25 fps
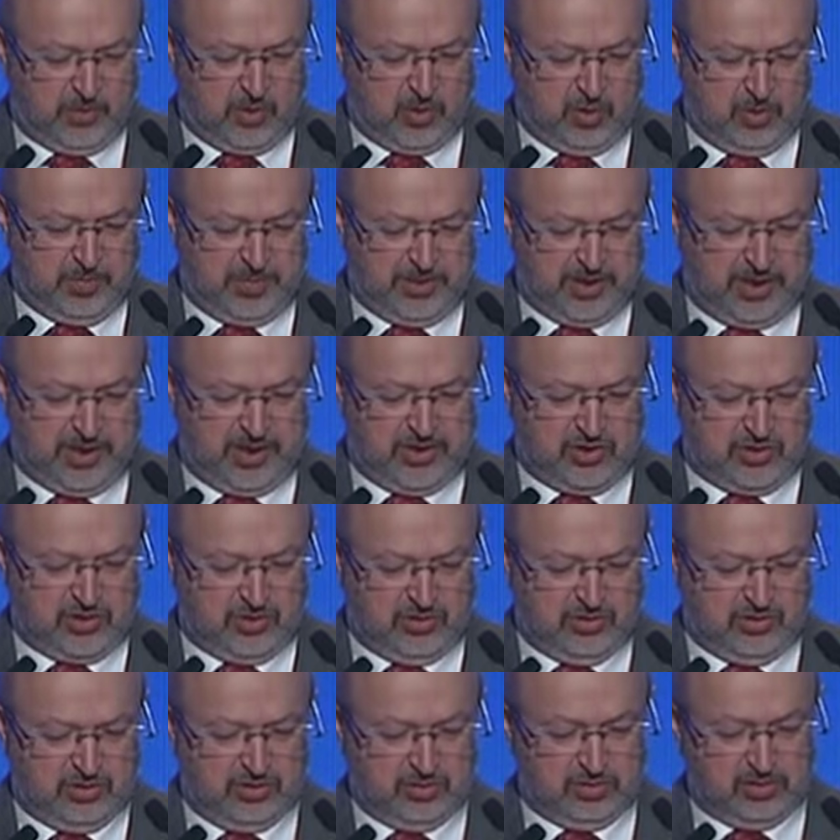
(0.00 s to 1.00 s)

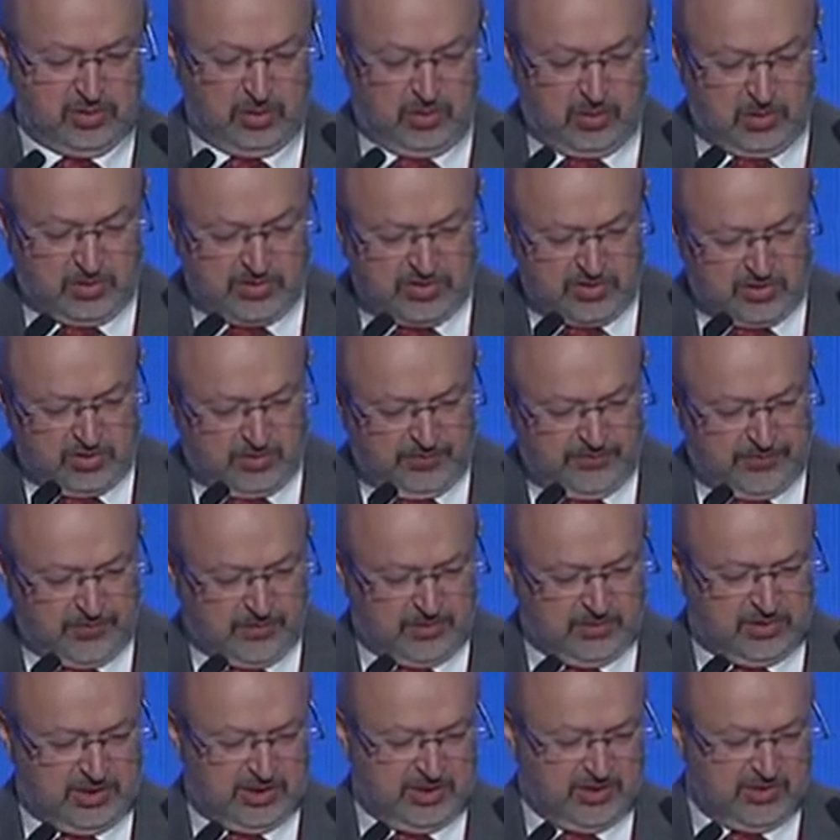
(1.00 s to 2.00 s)
cooperation towards
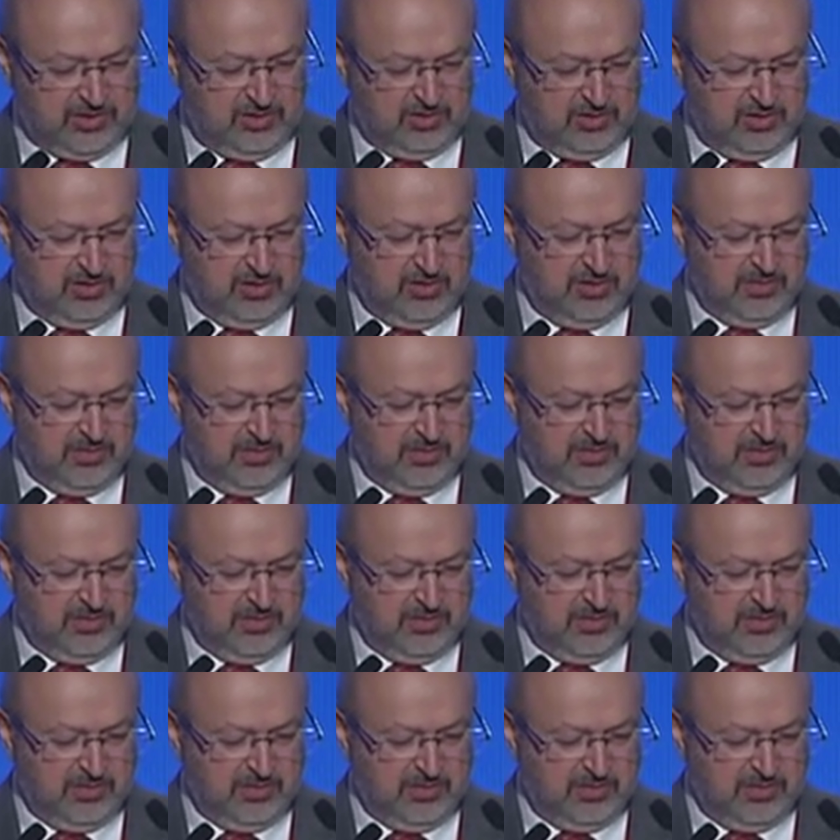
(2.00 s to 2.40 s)
confrontation,